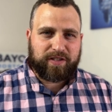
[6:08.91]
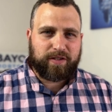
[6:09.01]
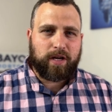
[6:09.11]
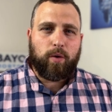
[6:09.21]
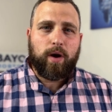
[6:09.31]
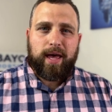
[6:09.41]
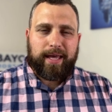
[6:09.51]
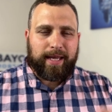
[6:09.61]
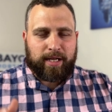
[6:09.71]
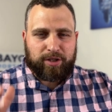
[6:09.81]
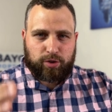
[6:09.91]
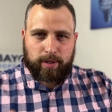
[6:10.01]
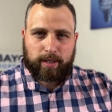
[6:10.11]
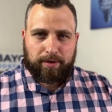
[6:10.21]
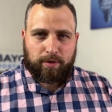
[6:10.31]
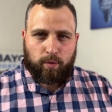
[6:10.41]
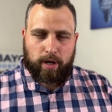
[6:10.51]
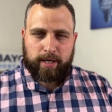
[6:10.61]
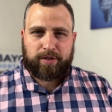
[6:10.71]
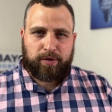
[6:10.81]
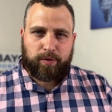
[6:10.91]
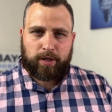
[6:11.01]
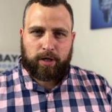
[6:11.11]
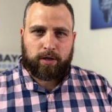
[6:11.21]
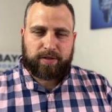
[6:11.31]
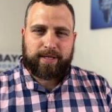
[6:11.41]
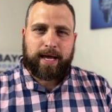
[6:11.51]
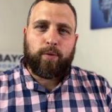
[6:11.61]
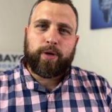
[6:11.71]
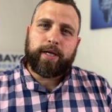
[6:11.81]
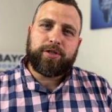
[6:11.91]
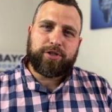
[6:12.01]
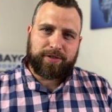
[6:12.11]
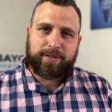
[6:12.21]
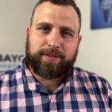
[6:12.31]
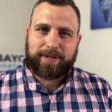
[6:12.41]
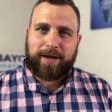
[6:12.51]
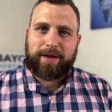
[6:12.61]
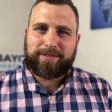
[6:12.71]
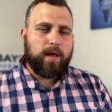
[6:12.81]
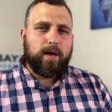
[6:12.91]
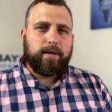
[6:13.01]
So it is strictly the one and two years that we just discussed.